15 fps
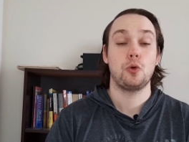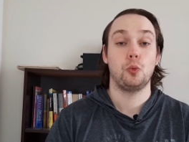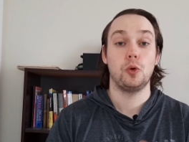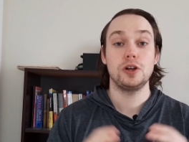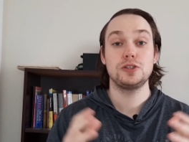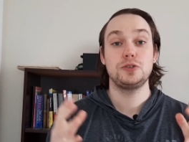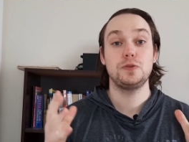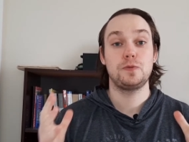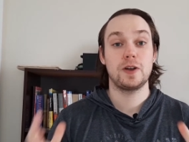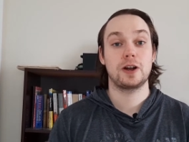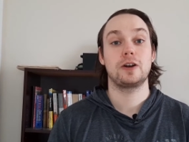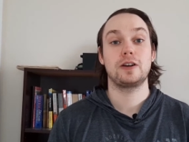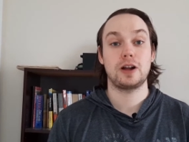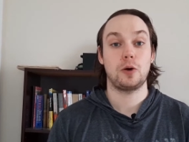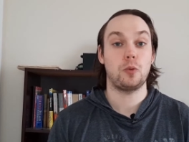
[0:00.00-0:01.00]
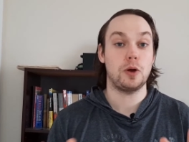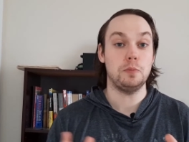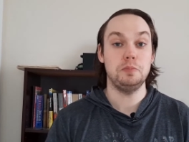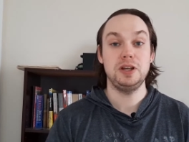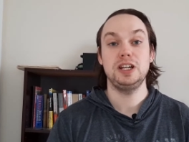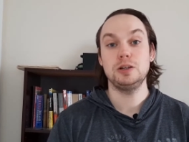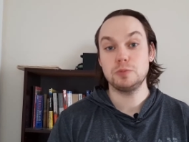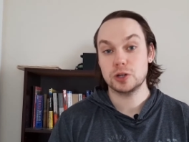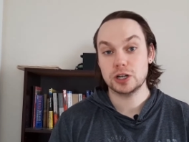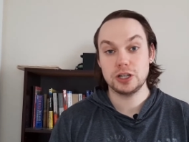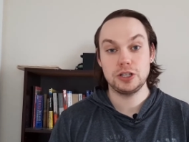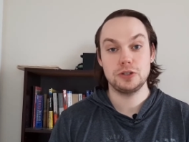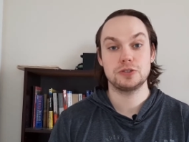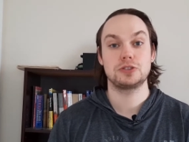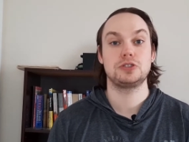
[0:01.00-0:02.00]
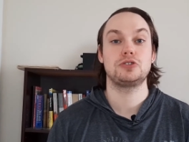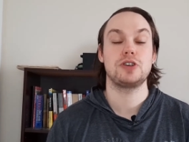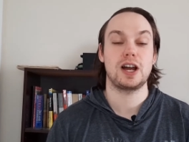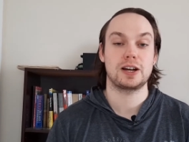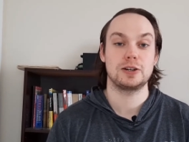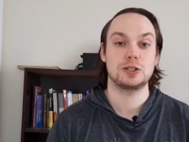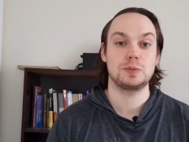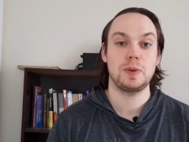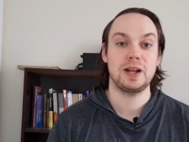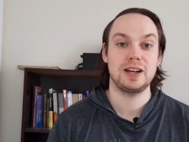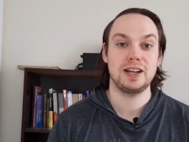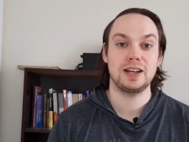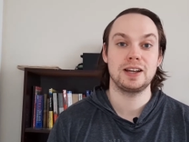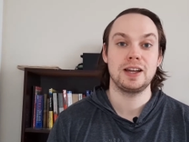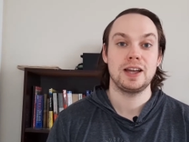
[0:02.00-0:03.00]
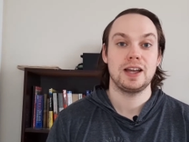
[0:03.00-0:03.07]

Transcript: once you figure out what medium you're going to use to track your spending,